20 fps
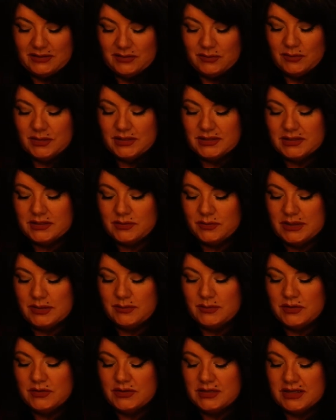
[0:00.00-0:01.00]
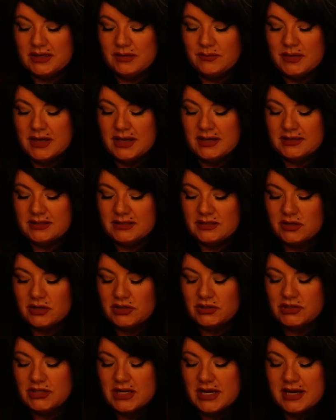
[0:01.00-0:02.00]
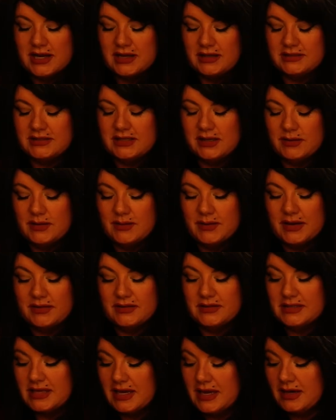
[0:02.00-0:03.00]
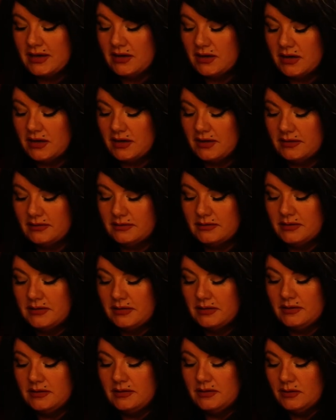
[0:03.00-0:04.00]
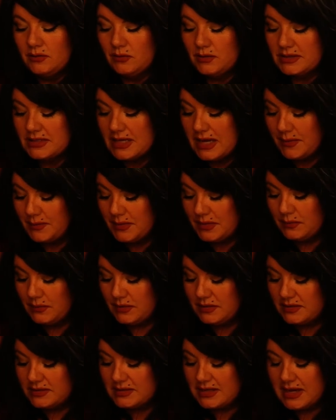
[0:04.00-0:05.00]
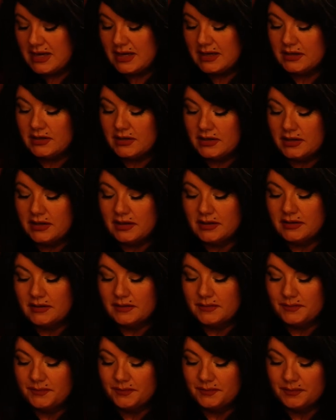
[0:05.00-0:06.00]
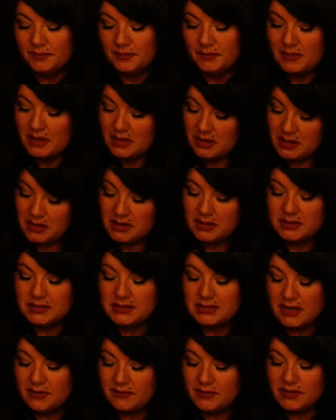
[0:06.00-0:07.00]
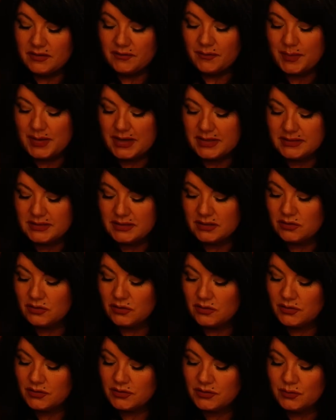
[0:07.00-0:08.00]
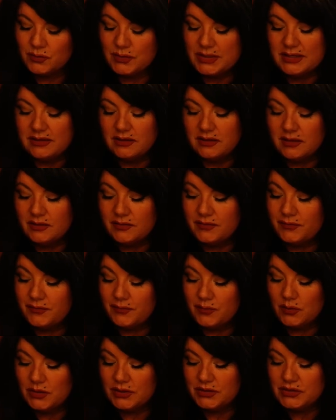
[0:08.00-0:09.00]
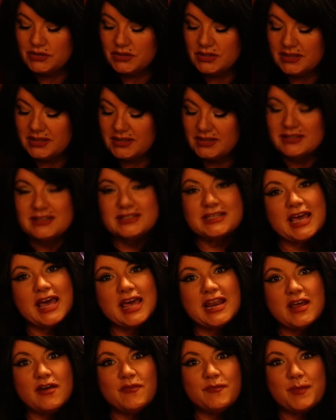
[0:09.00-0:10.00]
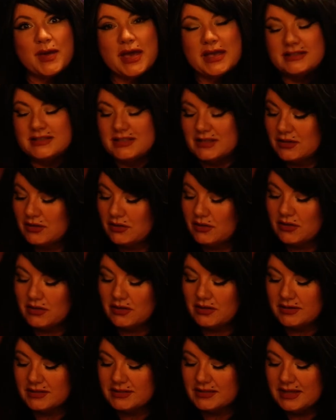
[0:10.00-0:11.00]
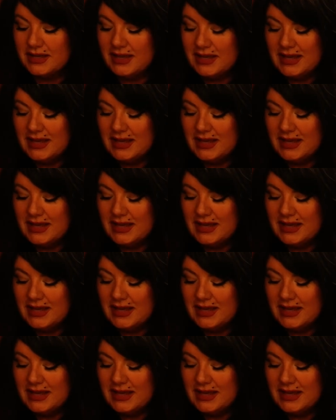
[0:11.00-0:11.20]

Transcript: What sweet music it makes, Star Child. Tell me about this anger. What's happening with this anger? 7 of Pentacles, Wheel of Fortune, 10 of Pentacles,